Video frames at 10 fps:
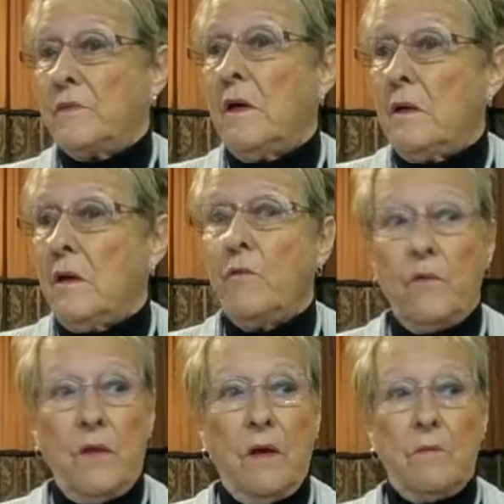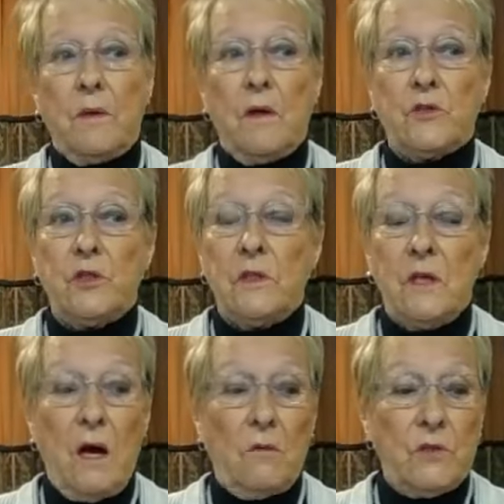got over that because she
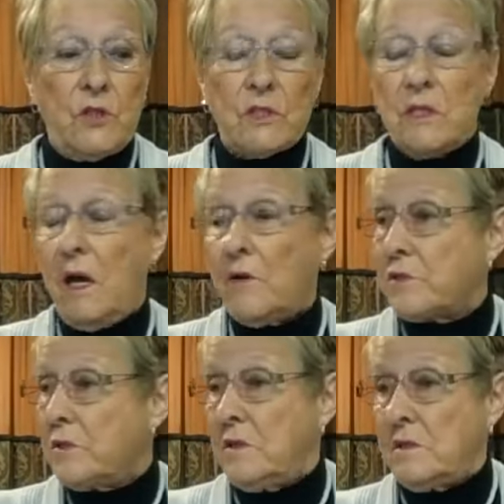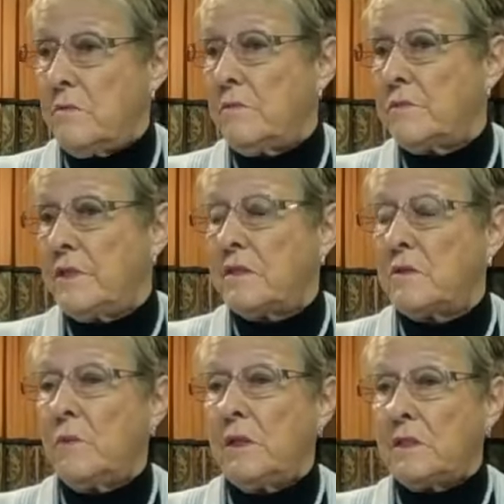had already just lost a little
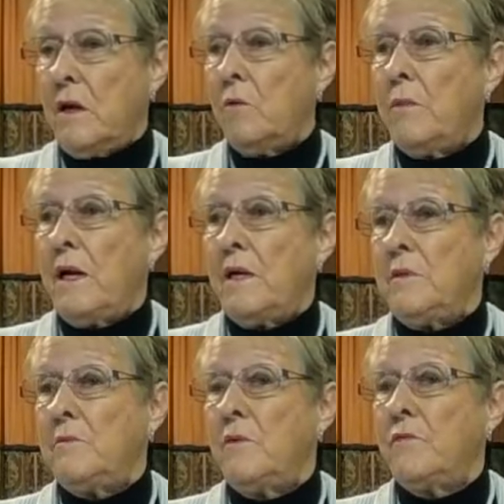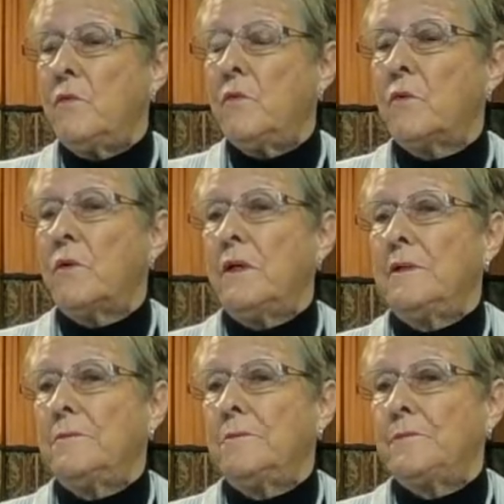six weeks old baby before uh,